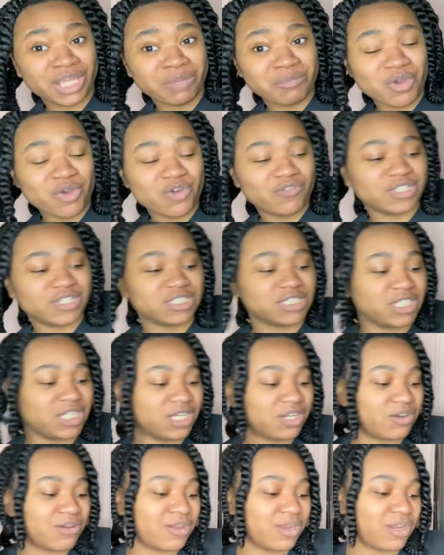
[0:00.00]
moving she ain't
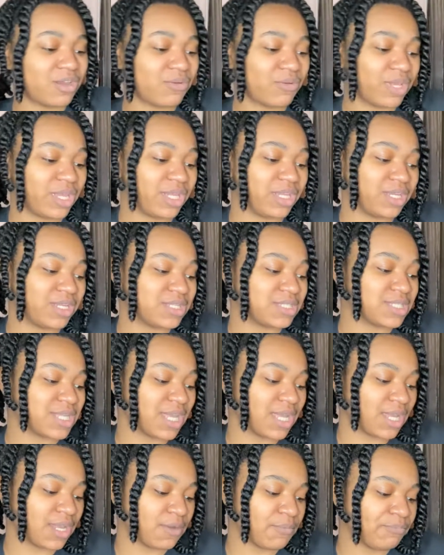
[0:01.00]
going nowhere you
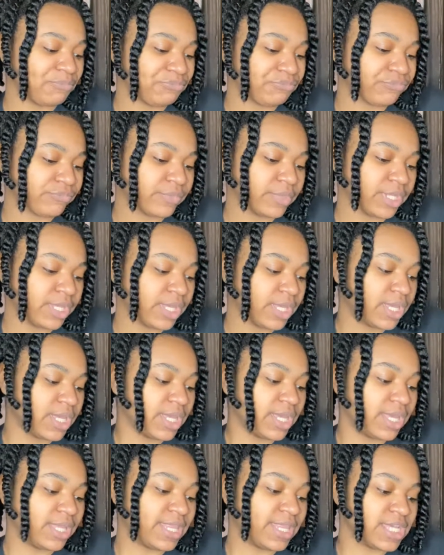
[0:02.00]
understand
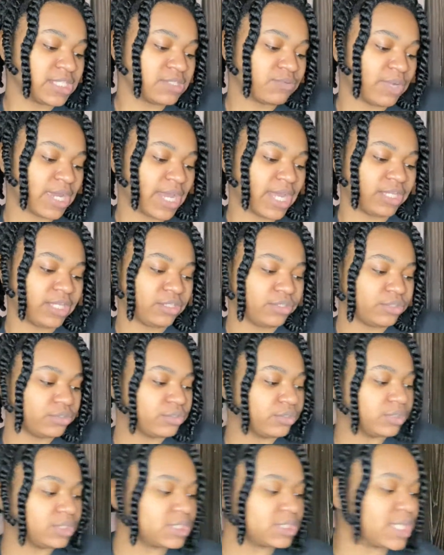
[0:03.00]
that's what i
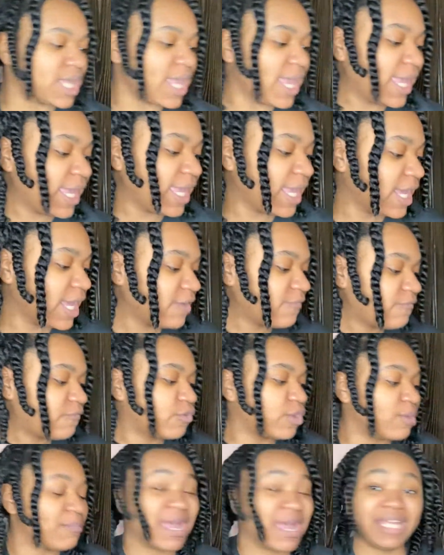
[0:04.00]
use, and
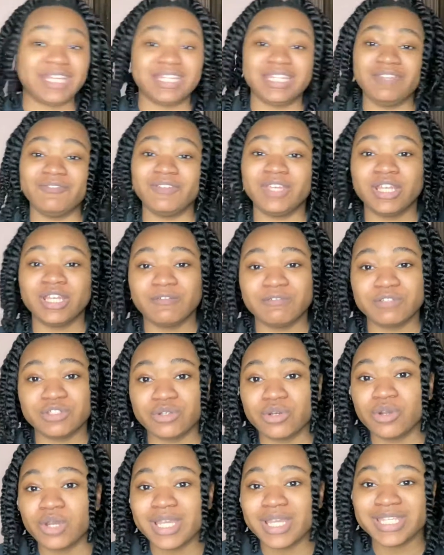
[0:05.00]
for my leave-in of
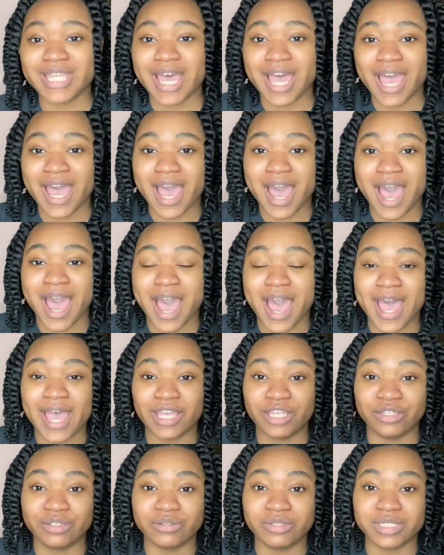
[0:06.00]
choice i i
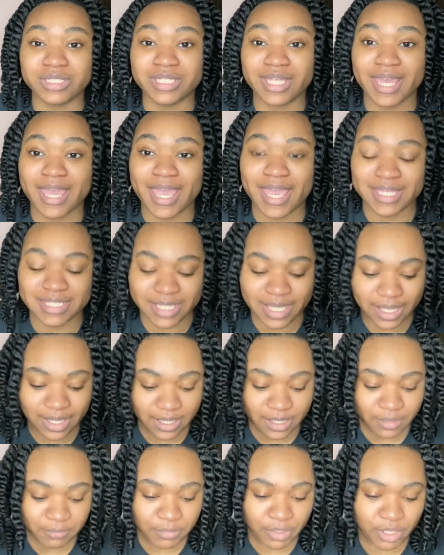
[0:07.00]
use that as i
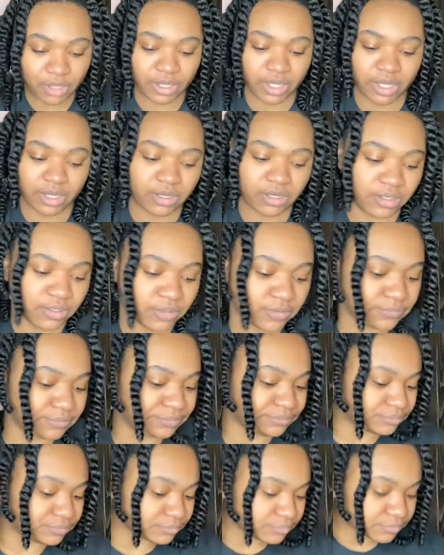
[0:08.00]
am okay hold on
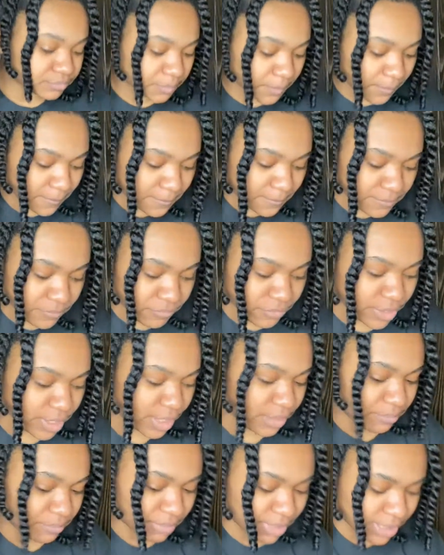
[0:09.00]

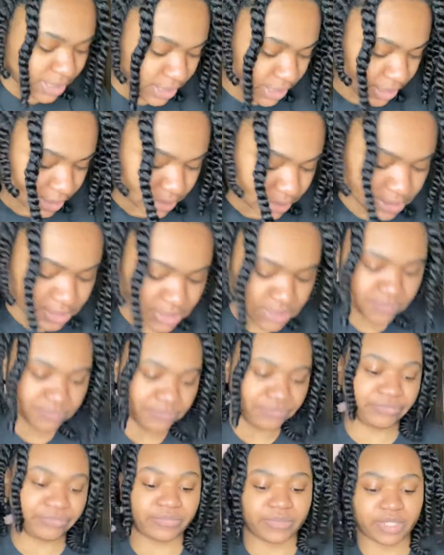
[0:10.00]
because
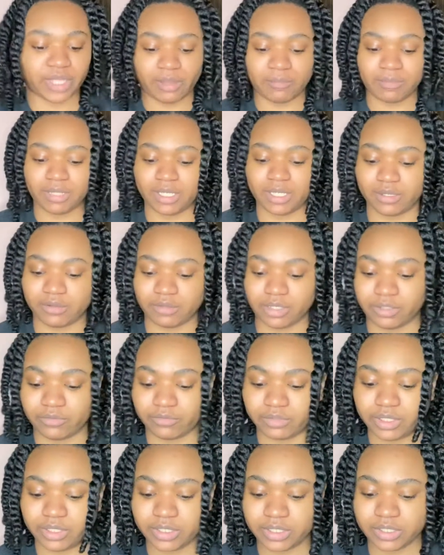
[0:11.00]
I'm getting on here
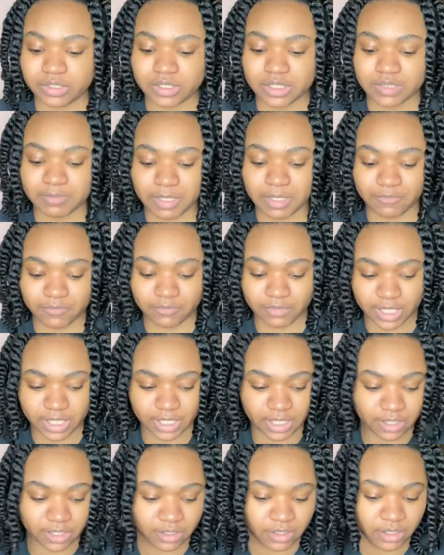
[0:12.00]
real disrespectful right
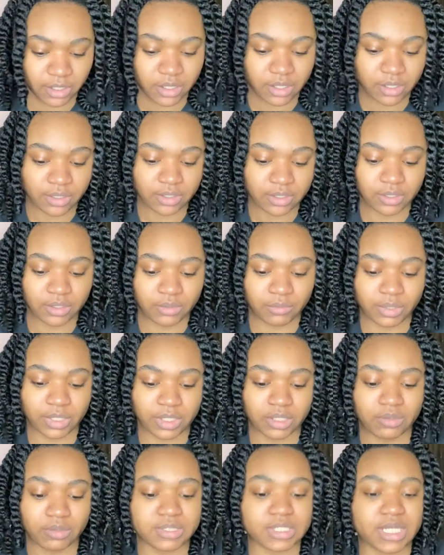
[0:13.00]
now with
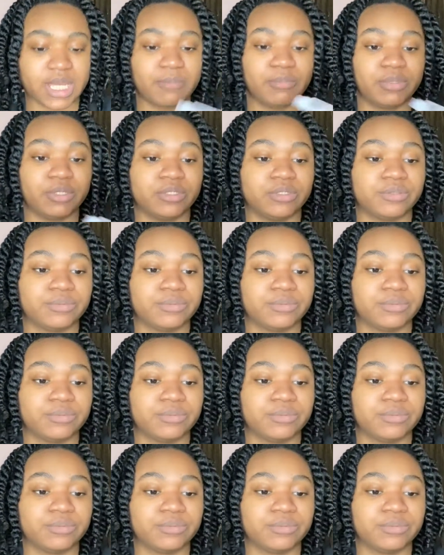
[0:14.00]
no type of,